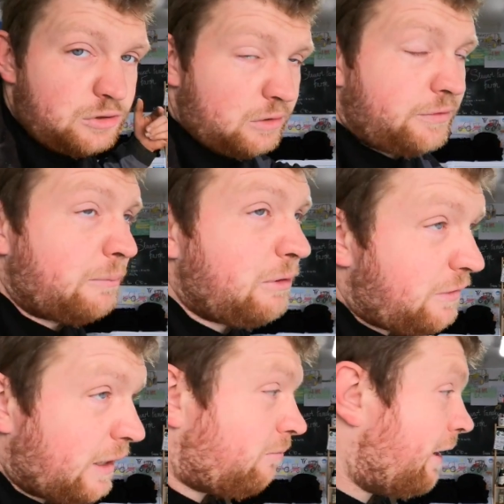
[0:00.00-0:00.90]
Stewart Family
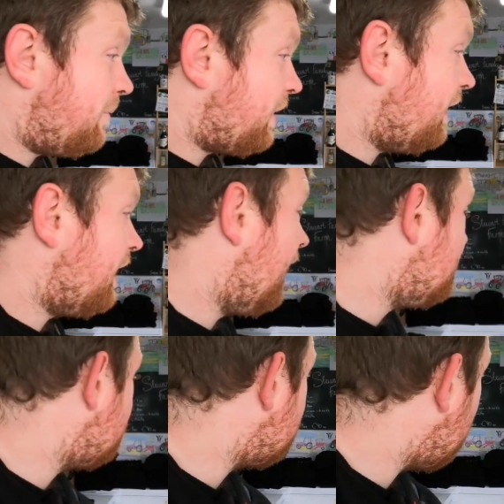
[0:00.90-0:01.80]
Farm website,
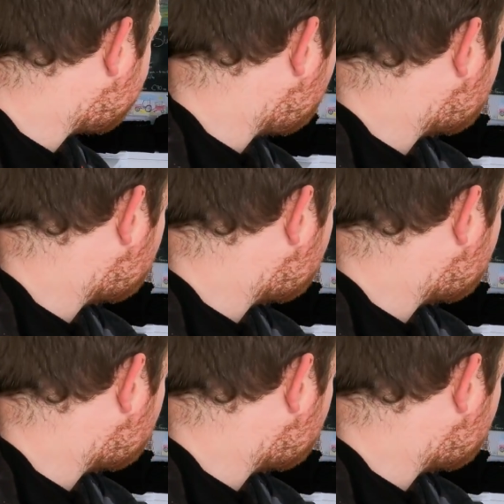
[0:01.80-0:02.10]
and you can have a